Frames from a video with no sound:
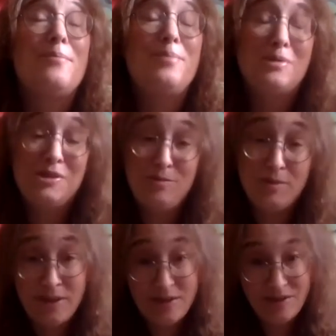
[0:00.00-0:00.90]

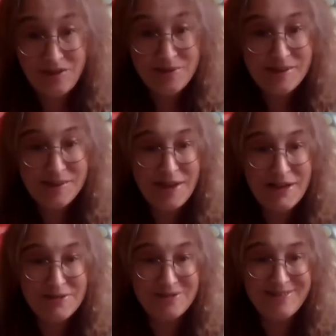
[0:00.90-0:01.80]
posthumously, that Lewis
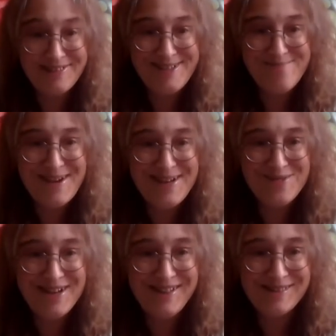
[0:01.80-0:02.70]
Carroll in many
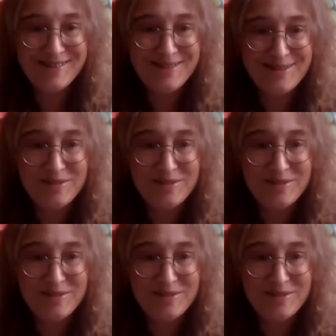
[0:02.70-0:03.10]
ways